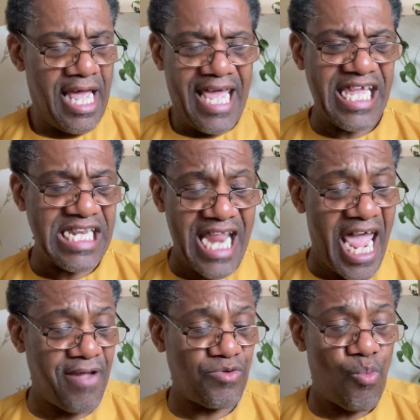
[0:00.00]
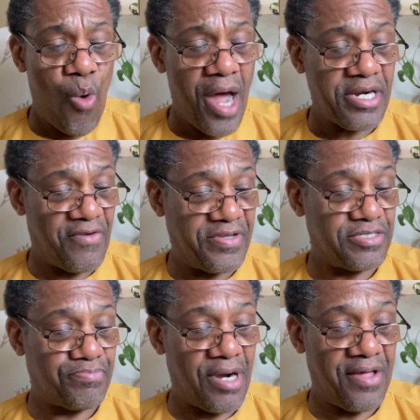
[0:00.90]
He named one of
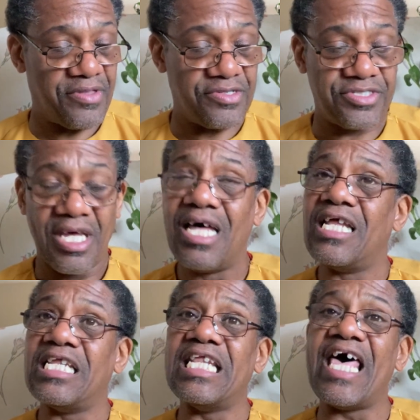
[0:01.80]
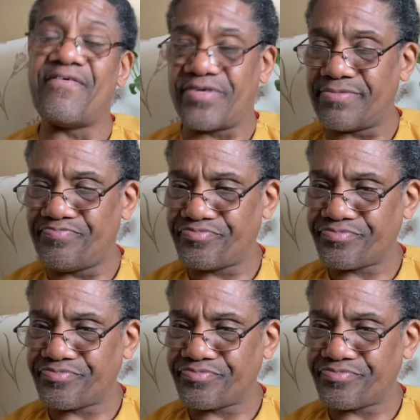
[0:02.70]
his brothers Levin.